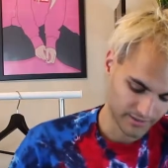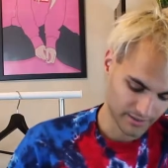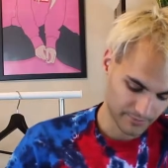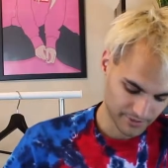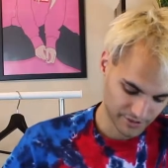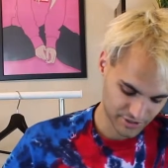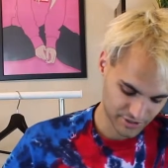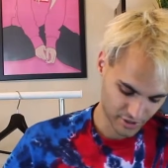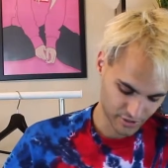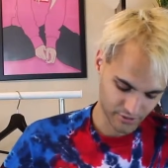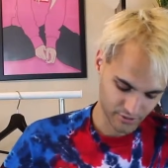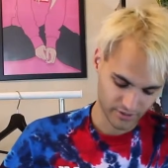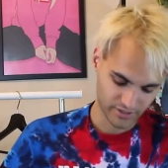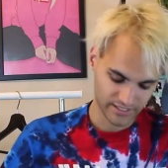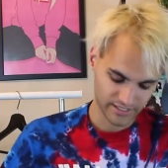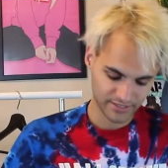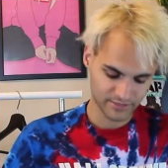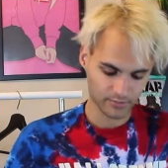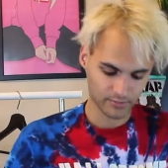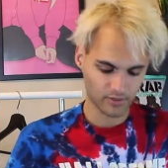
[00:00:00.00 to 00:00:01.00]
let me show you
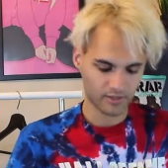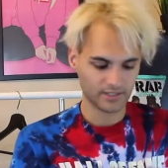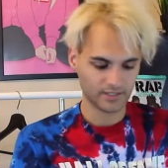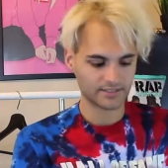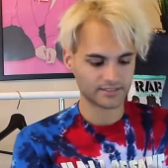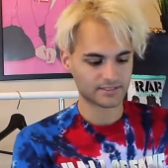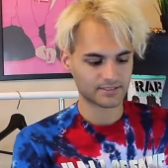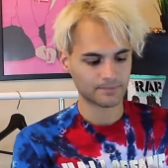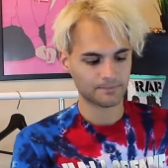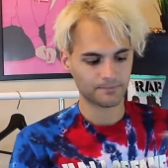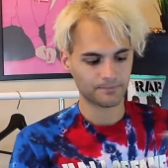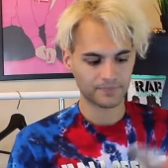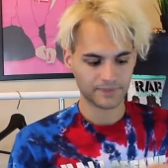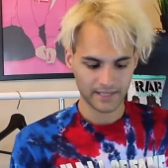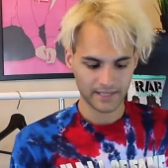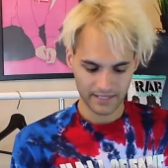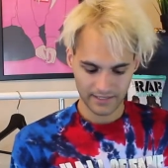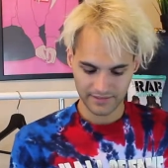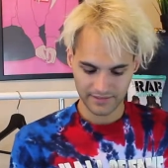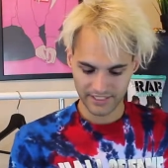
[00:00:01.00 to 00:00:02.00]
these ones.
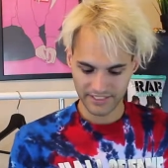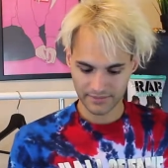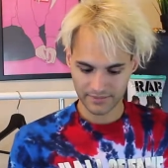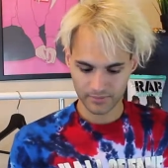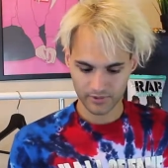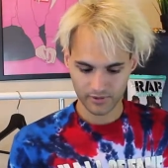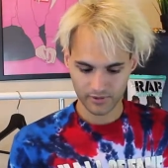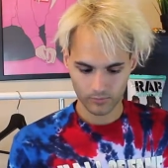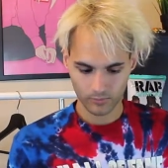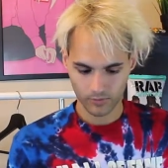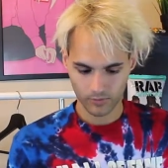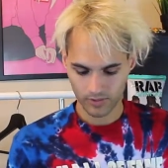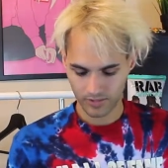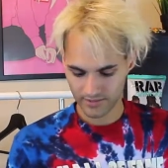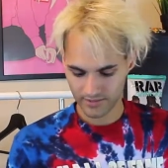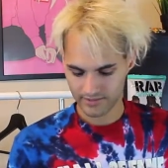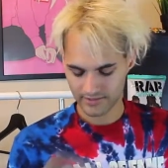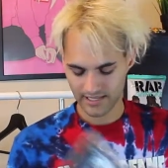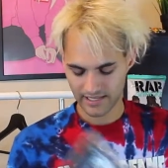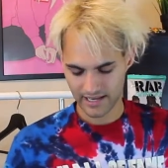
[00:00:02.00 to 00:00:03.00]
These were the
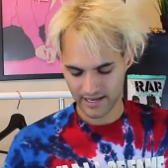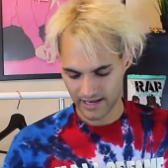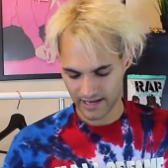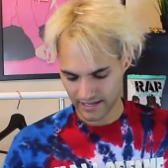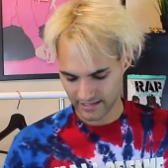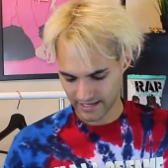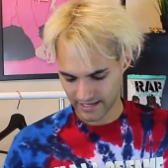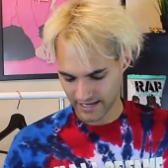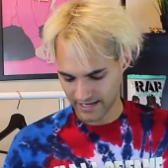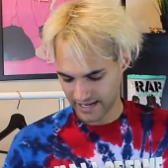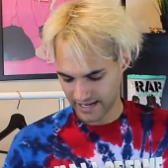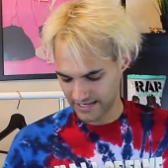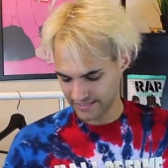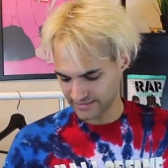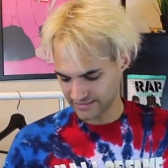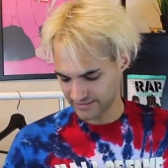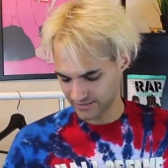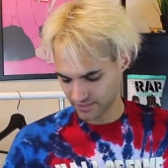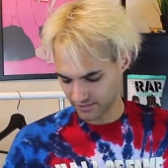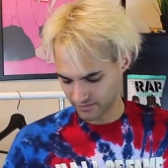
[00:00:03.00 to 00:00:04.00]
ones that I kind of hate
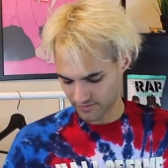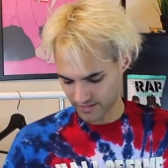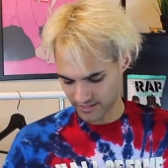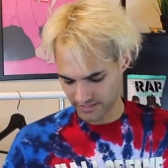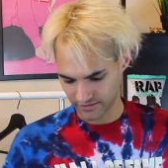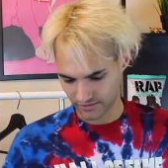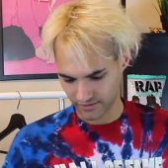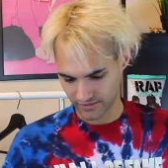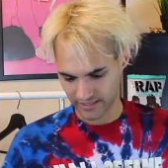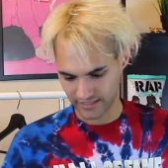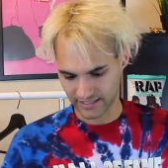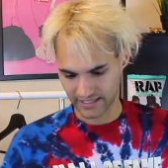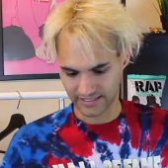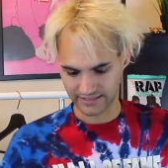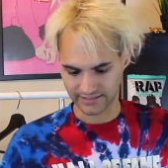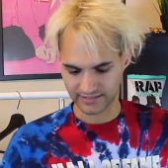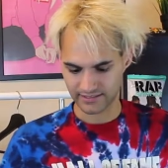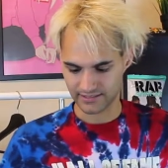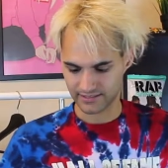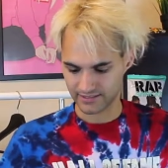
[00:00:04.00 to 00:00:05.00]
these already looking at
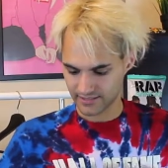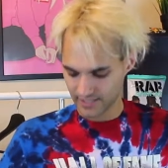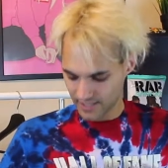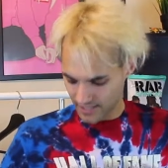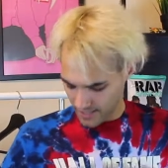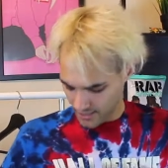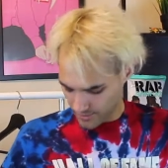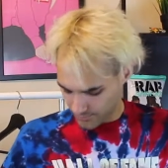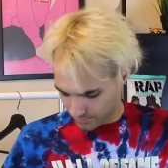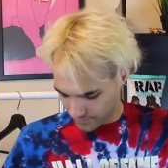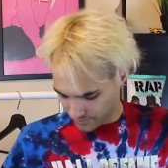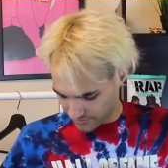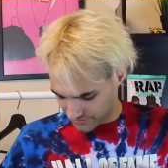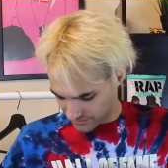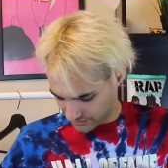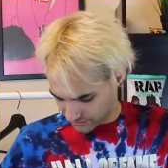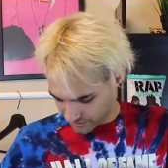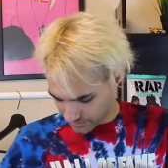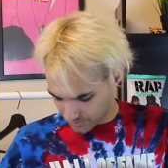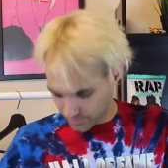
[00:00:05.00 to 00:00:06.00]
these. Well, they
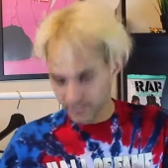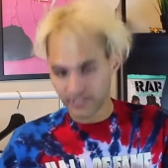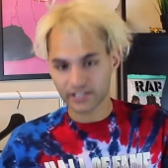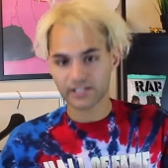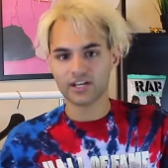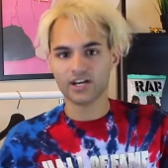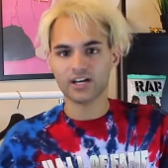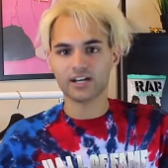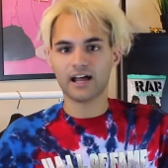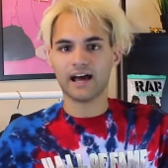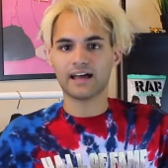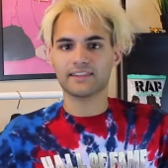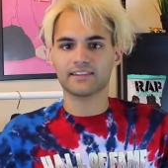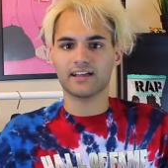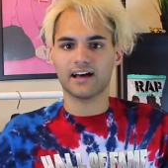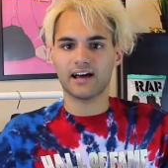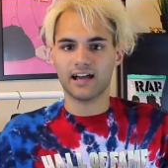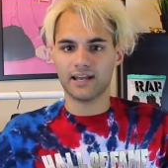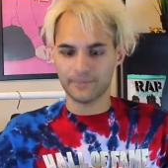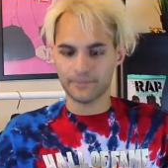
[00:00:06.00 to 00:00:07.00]
look pretty good
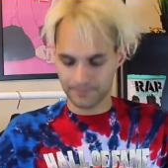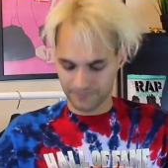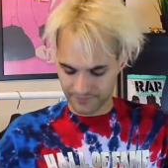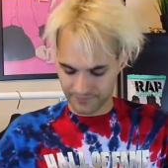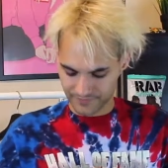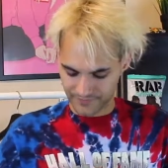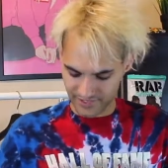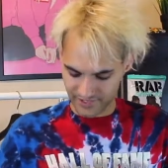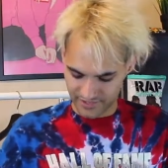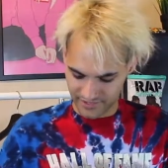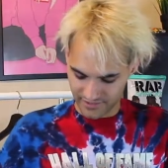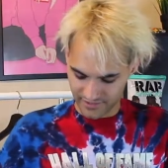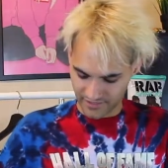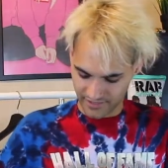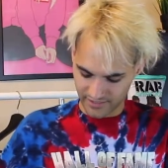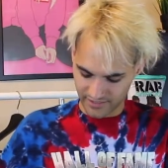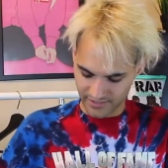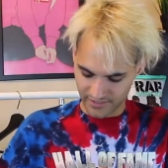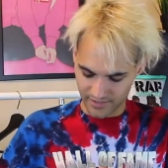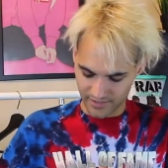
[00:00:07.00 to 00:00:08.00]
online, just
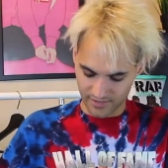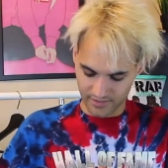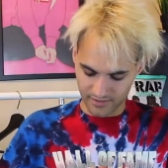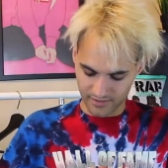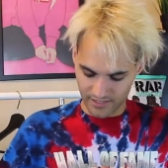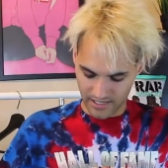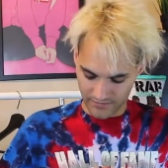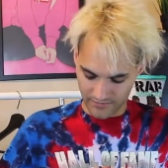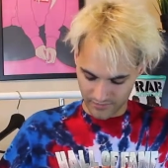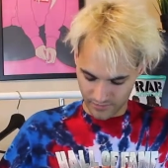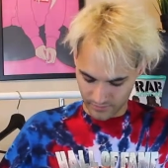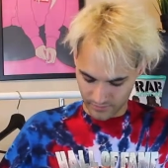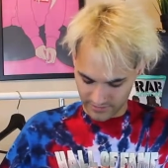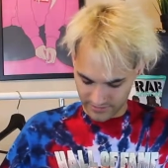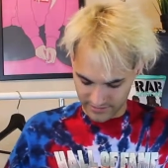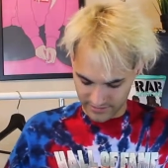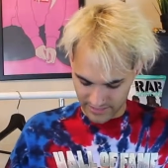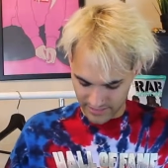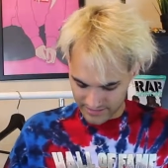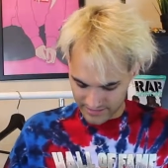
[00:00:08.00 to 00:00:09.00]
like everyone
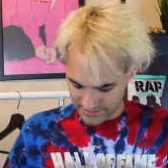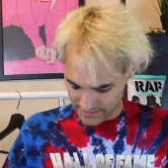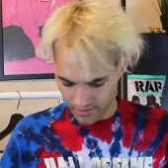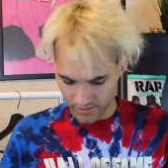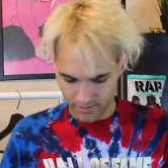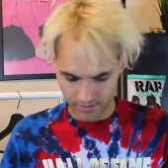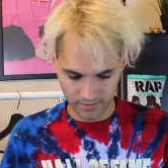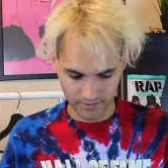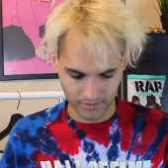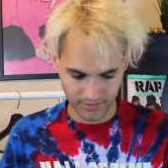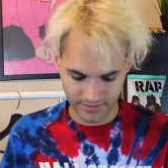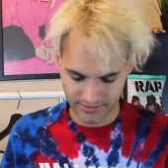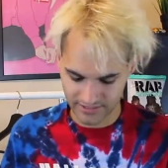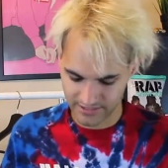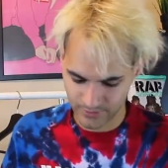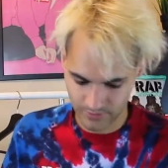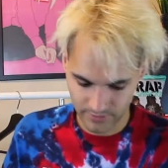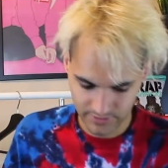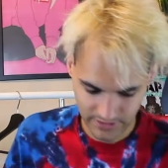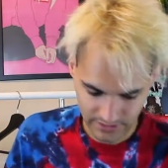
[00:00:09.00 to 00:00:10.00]
says. Let's
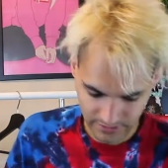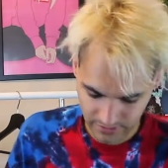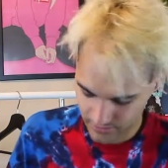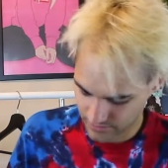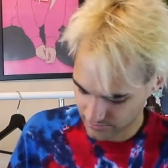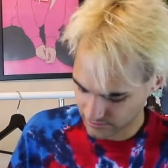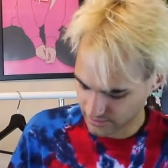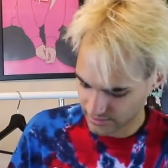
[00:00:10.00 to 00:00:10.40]
see what they look